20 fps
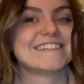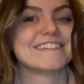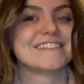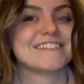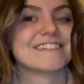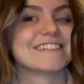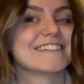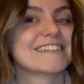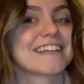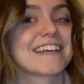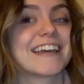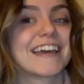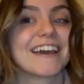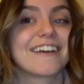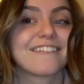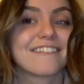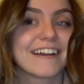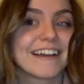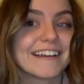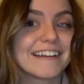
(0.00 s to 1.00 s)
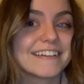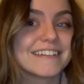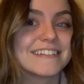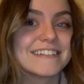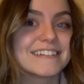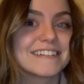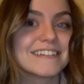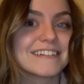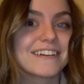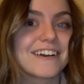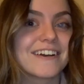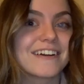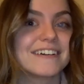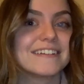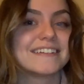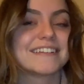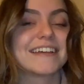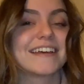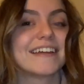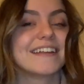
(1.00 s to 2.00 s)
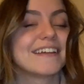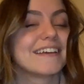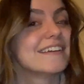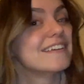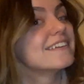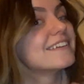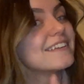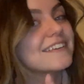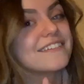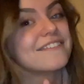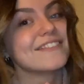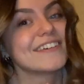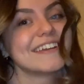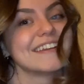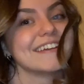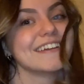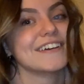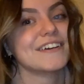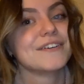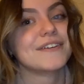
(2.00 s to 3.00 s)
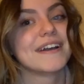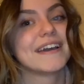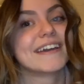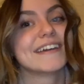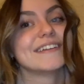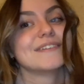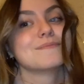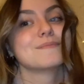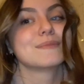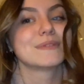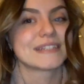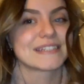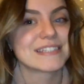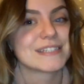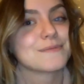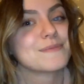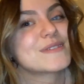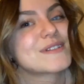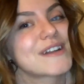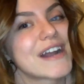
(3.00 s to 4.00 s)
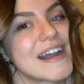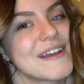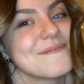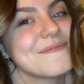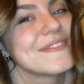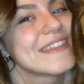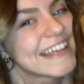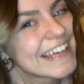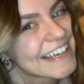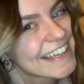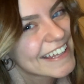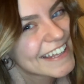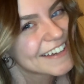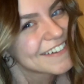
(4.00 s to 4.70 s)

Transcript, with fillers: just get right into the content, into the video, and please subscribe. Thank